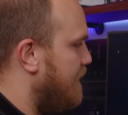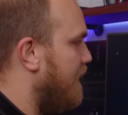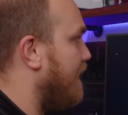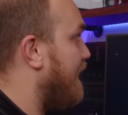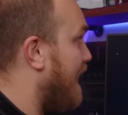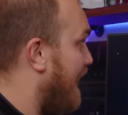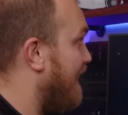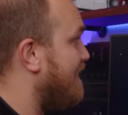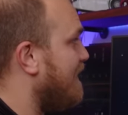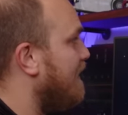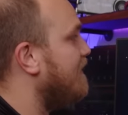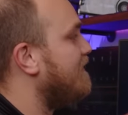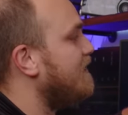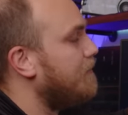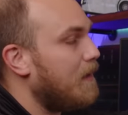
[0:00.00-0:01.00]
Now I can't tie
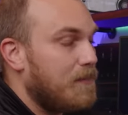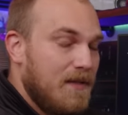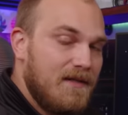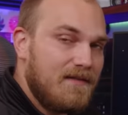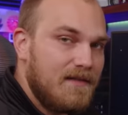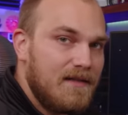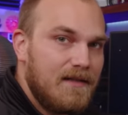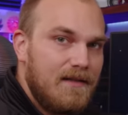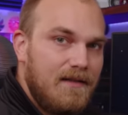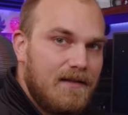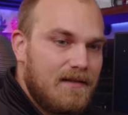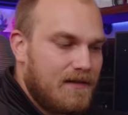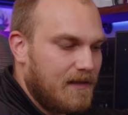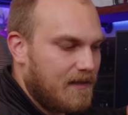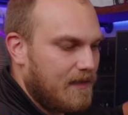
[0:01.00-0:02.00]
this into my PC
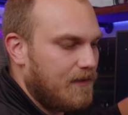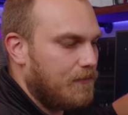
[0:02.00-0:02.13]
like I